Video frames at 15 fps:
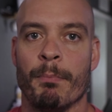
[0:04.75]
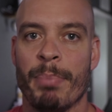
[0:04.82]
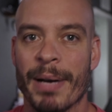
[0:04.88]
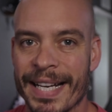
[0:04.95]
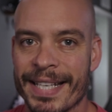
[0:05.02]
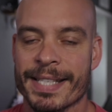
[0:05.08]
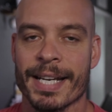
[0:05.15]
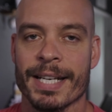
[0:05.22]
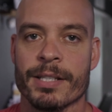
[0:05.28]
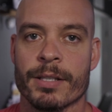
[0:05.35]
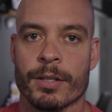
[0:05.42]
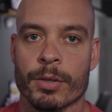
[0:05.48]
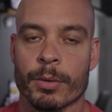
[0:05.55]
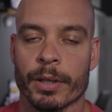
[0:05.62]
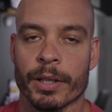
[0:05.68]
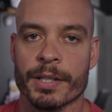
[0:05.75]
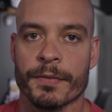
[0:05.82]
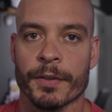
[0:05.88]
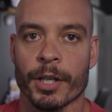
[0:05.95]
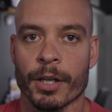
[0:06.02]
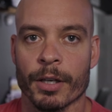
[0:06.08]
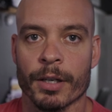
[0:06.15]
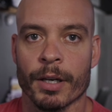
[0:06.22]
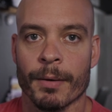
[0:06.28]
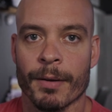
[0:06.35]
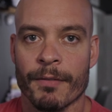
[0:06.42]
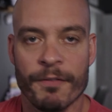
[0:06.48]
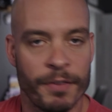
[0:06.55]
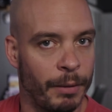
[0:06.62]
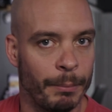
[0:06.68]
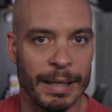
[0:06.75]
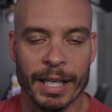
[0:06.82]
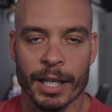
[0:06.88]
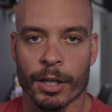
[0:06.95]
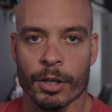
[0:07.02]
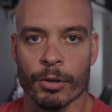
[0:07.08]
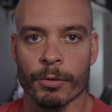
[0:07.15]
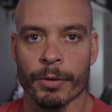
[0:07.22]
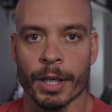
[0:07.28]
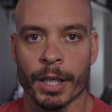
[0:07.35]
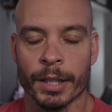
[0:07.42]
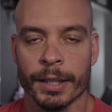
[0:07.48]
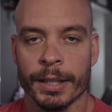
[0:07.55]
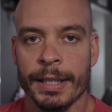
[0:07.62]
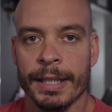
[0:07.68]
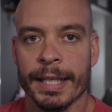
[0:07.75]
bite-sized tutorials for your filmmaking career.